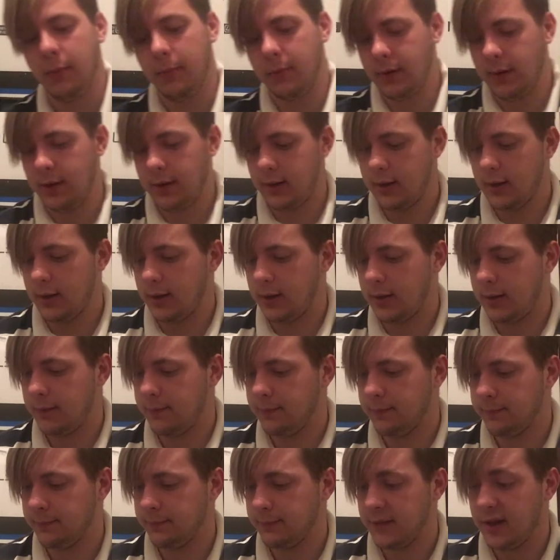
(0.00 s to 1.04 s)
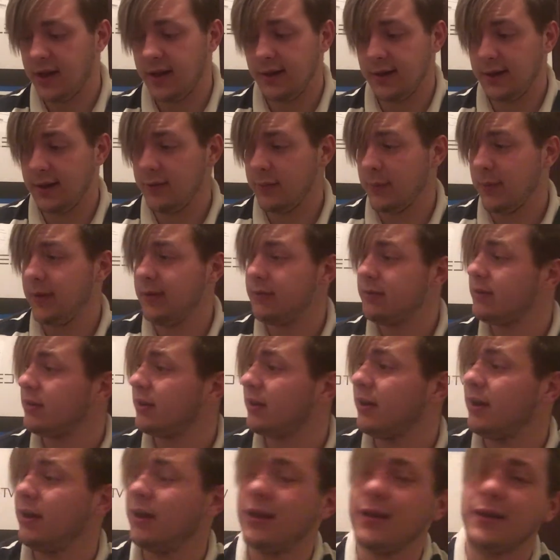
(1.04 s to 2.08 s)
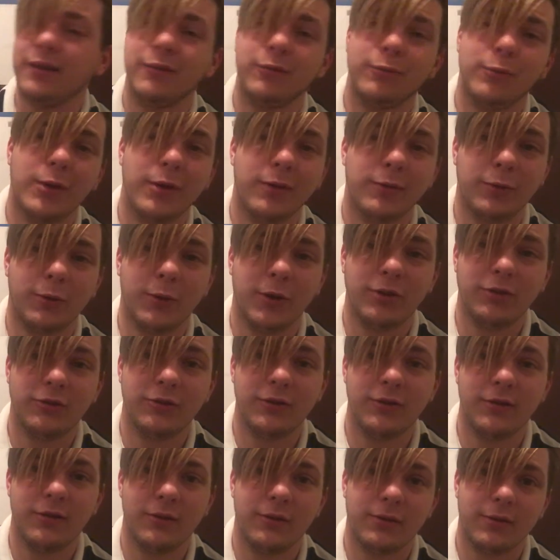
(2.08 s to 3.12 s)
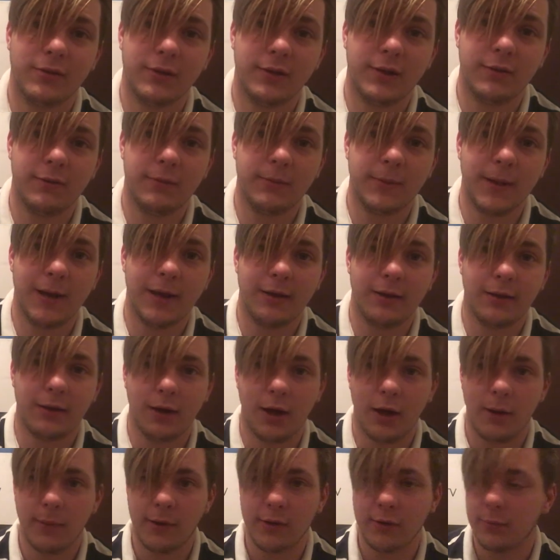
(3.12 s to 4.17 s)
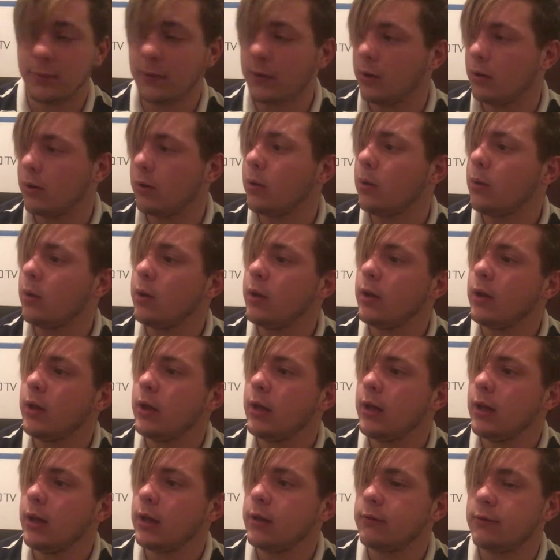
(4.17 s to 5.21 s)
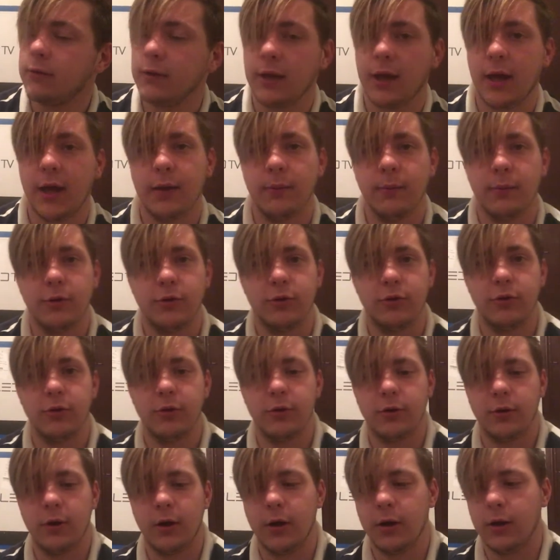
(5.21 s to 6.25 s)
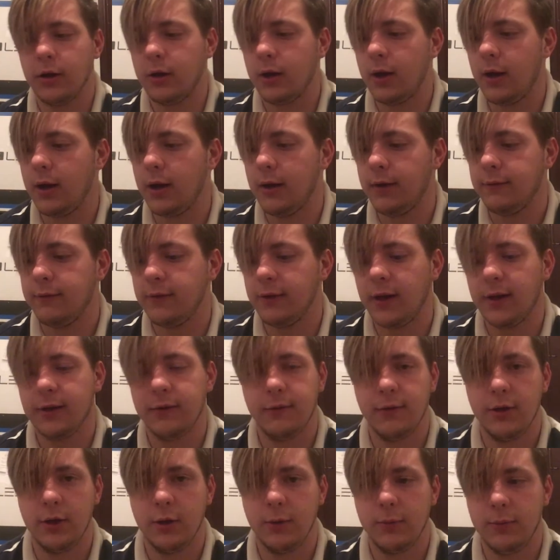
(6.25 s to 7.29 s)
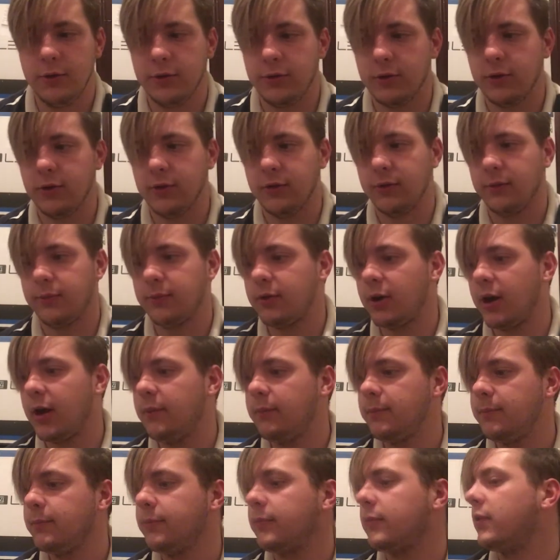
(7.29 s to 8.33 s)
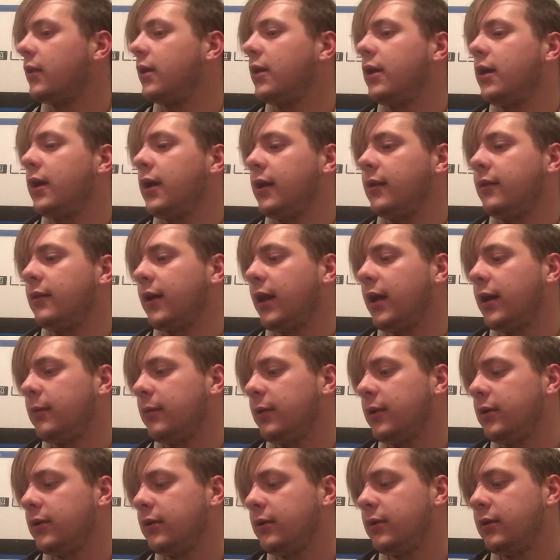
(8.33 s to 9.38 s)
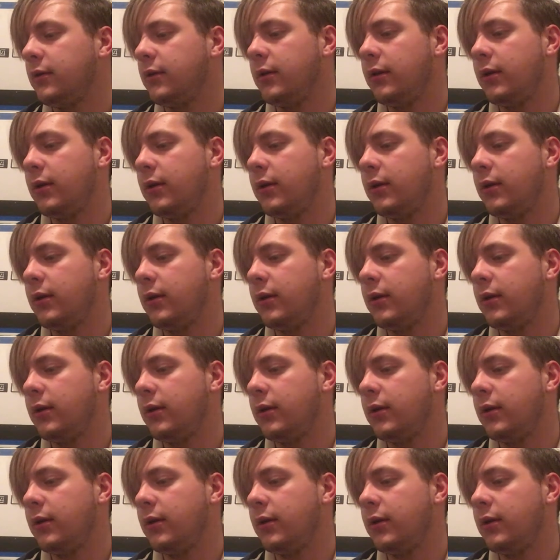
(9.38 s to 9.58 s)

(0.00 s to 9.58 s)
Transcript: But yeah, that's basically it. If you have questions, leave them down in the comments below. If you like, if you like the video, be sure to subscribe. Hit the like button.